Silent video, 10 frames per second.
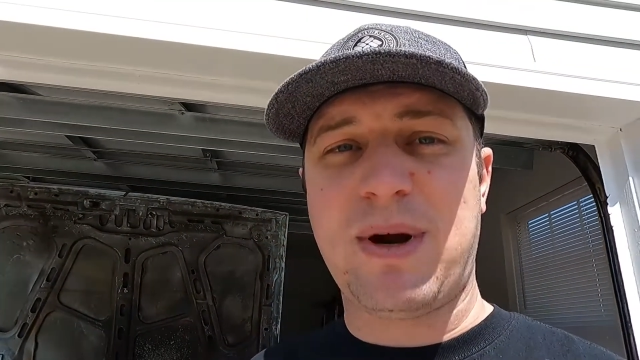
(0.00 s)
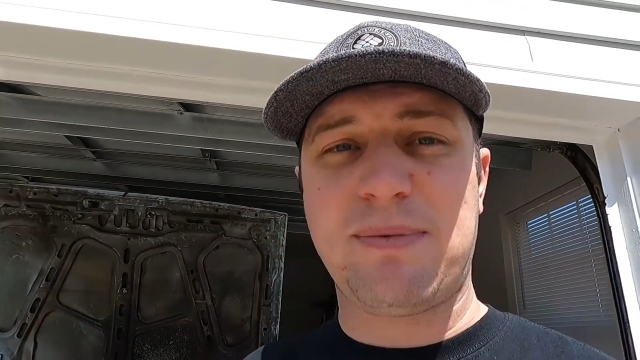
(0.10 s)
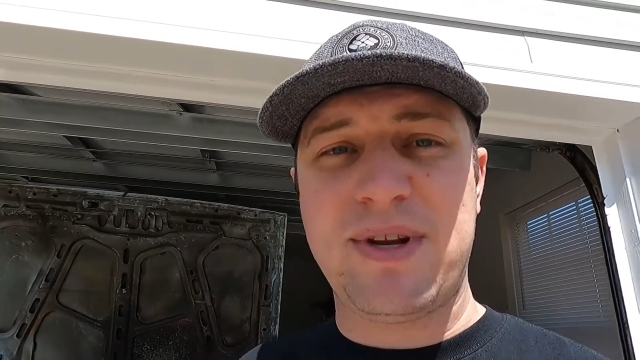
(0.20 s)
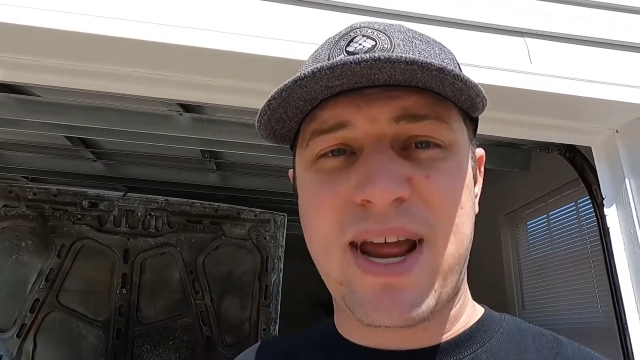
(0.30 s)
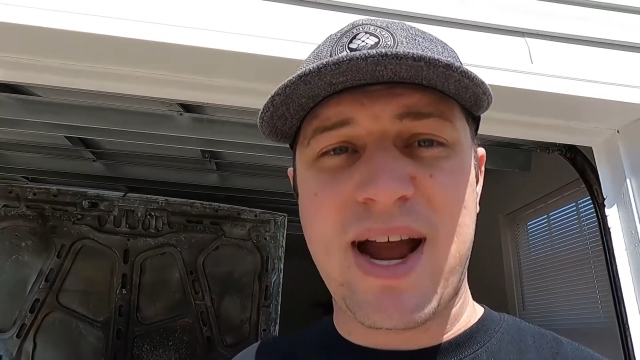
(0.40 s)

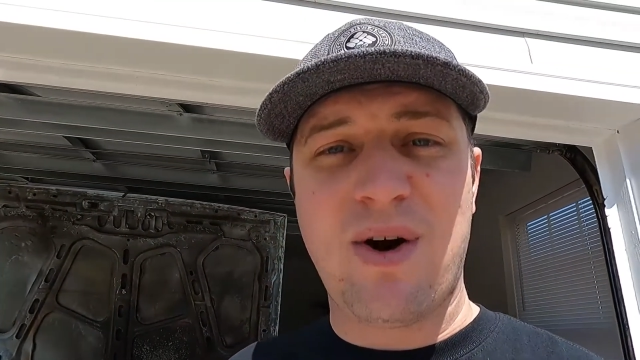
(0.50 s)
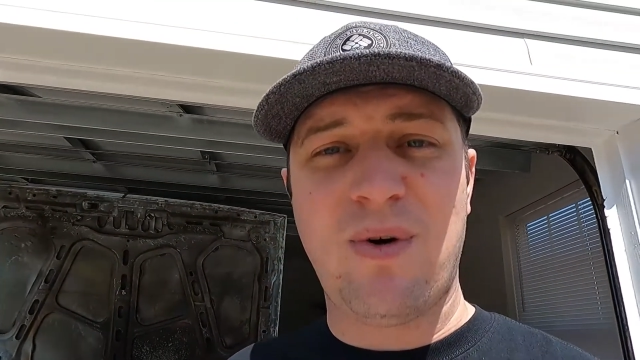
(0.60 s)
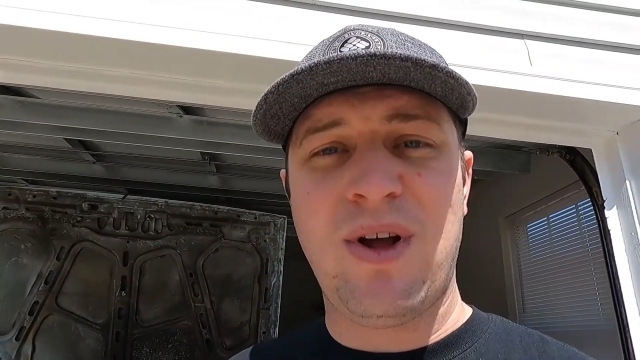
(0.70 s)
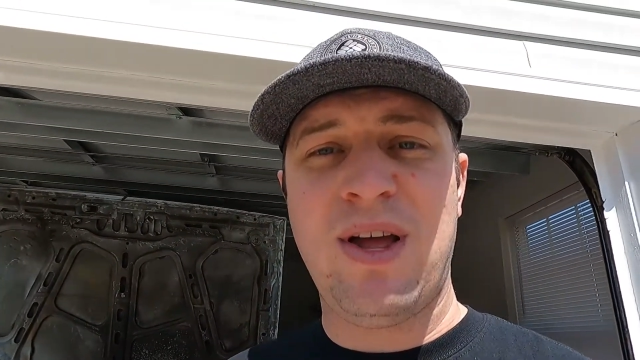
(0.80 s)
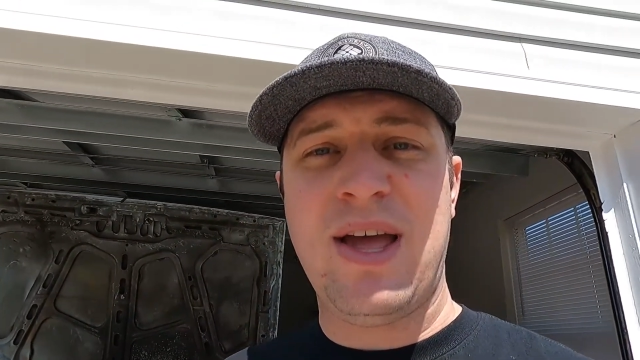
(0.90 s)
prepped
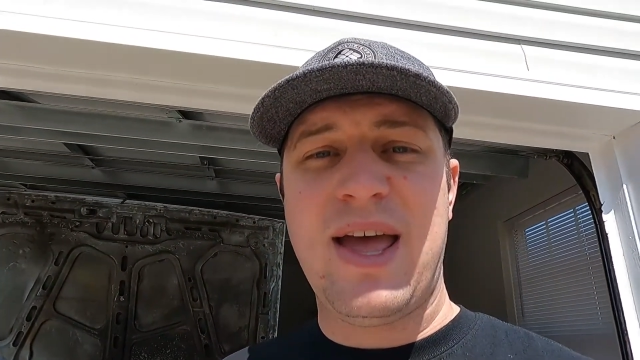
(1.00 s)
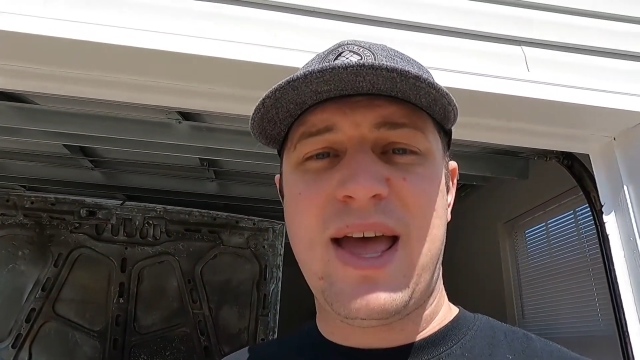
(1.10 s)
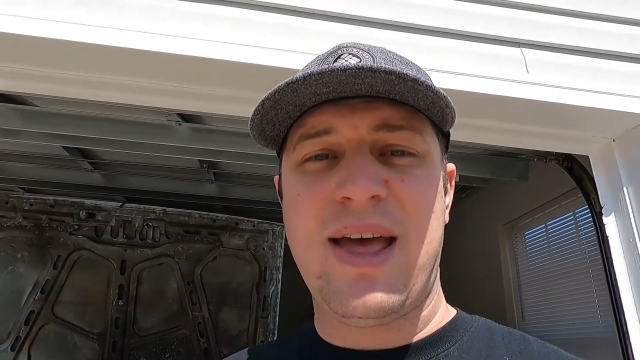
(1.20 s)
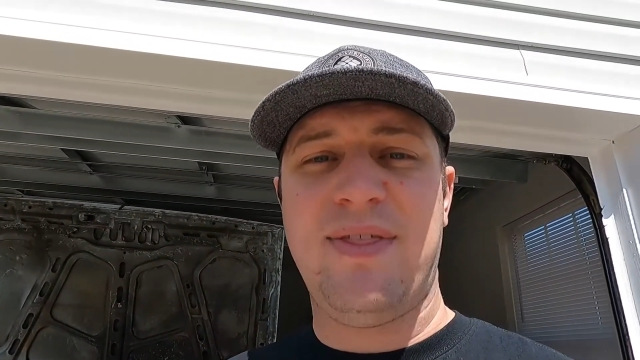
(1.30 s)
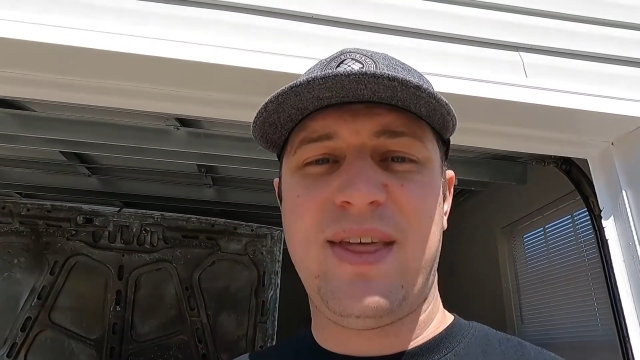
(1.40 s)
now,
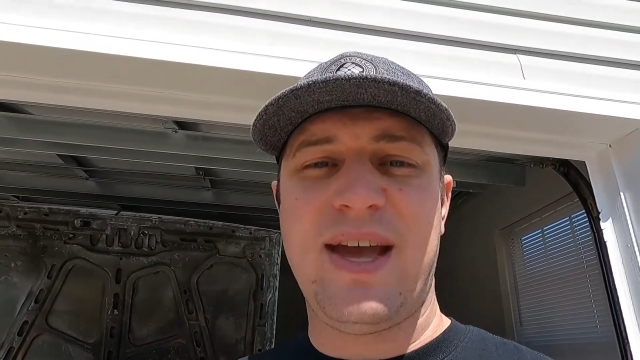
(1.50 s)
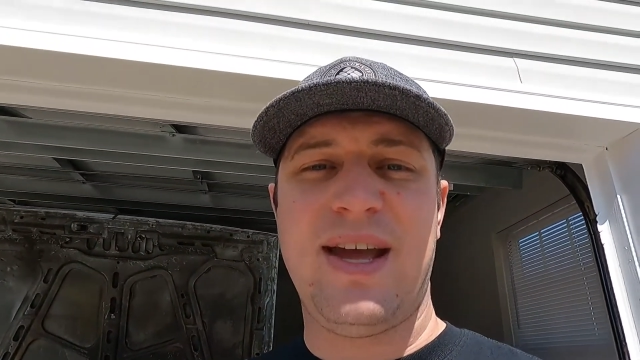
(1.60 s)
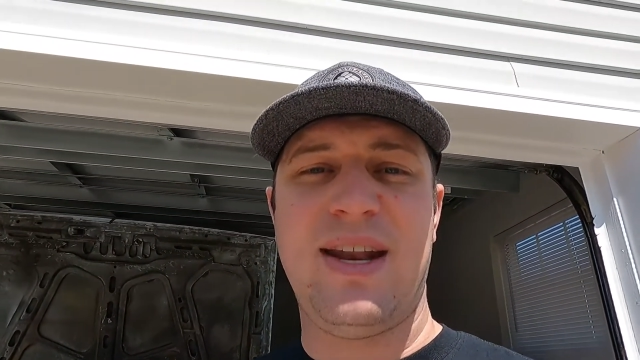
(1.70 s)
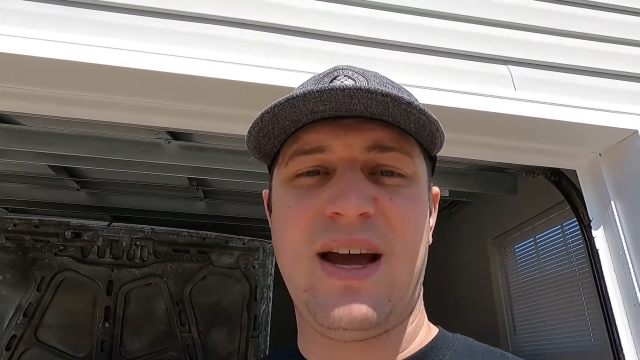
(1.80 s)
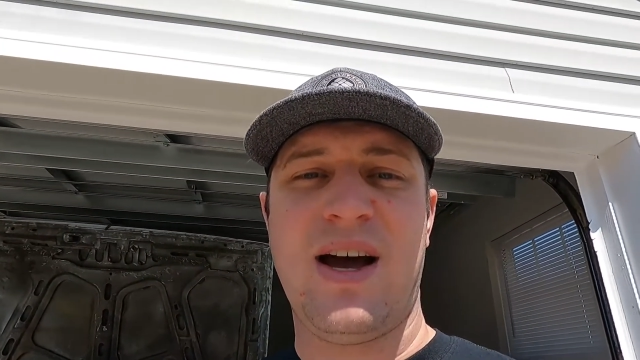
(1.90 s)
and
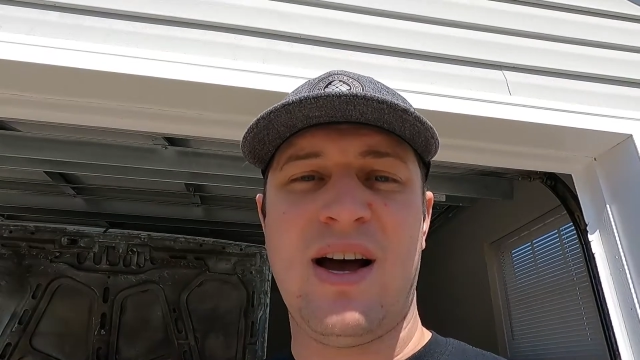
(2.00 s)
then